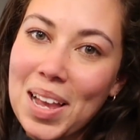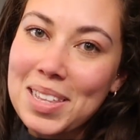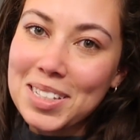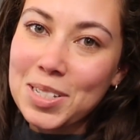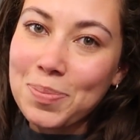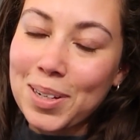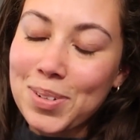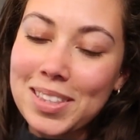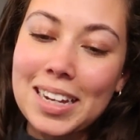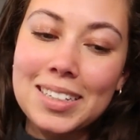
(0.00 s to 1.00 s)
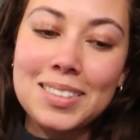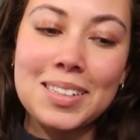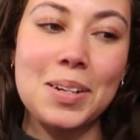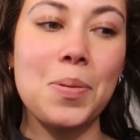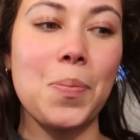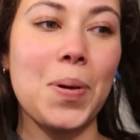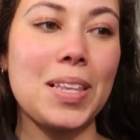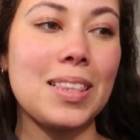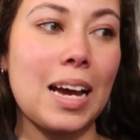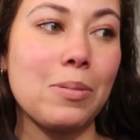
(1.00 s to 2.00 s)
That's the plan with that.
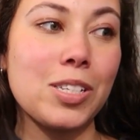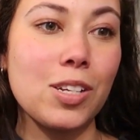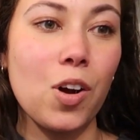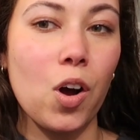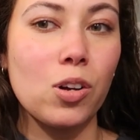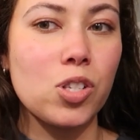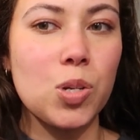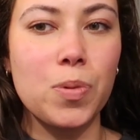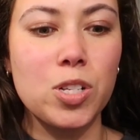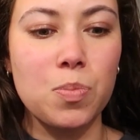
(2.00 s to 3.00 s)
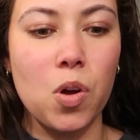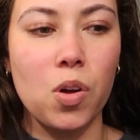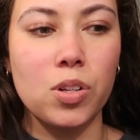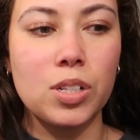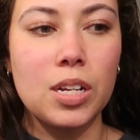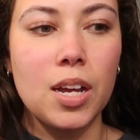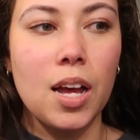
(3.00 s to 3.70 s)
But that was the haul, super small.